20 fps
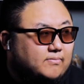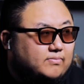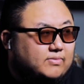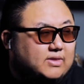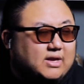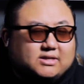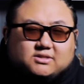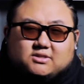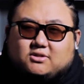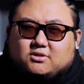
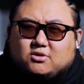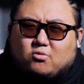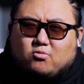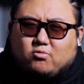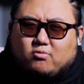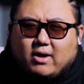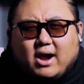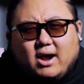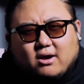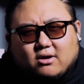that's so
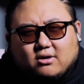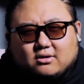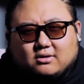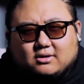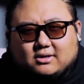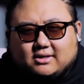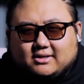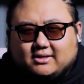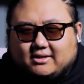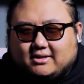rare.
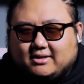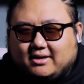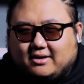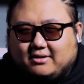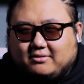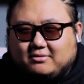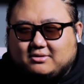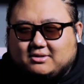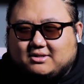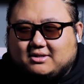
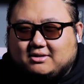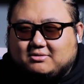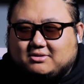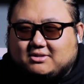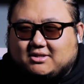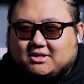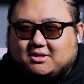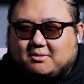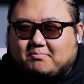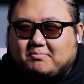It was
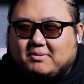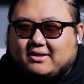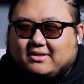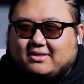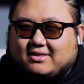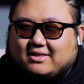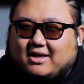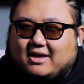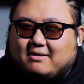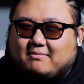such a big
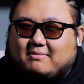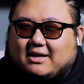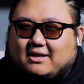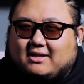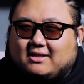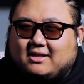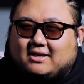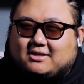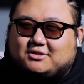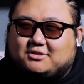thing back
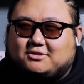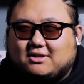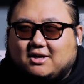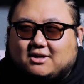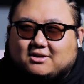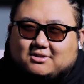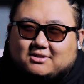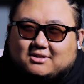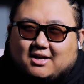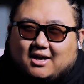in like
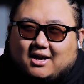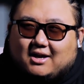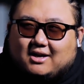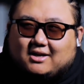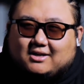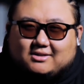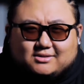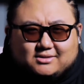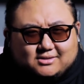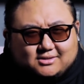
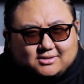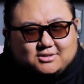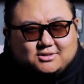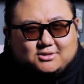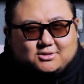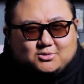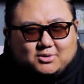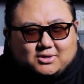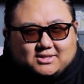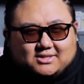2009,
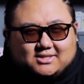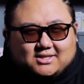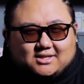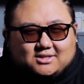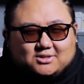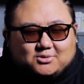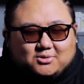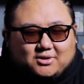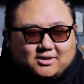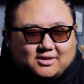2010,
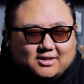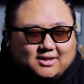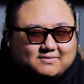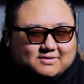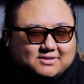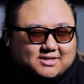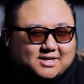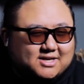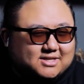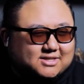
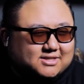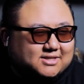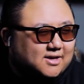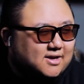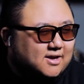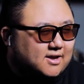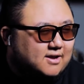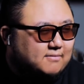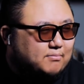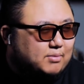2011 days,
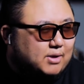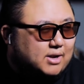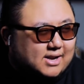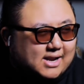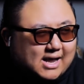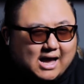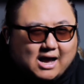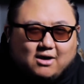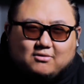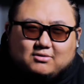but
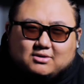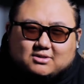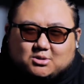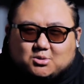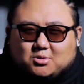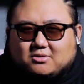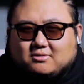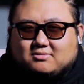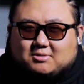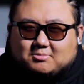now it's
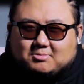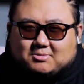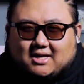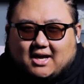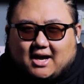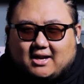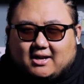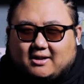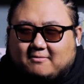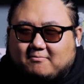sort of
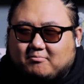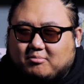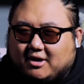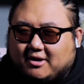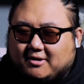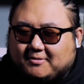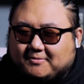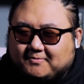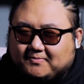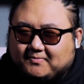subsided.
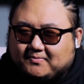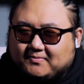But